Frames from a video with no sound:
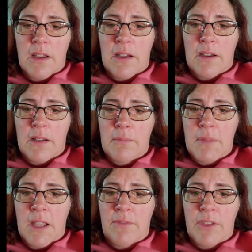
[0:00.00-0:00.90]

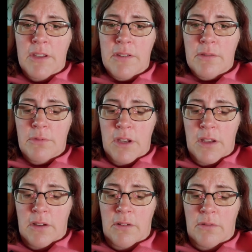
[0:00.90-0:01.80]
If these 3
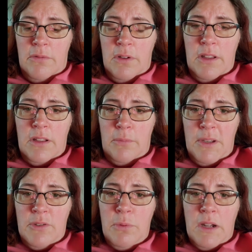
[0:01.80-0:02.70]
go, that'll
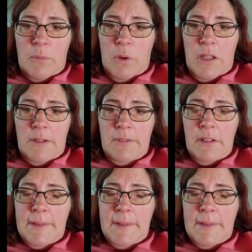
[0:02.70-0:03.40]
be 21.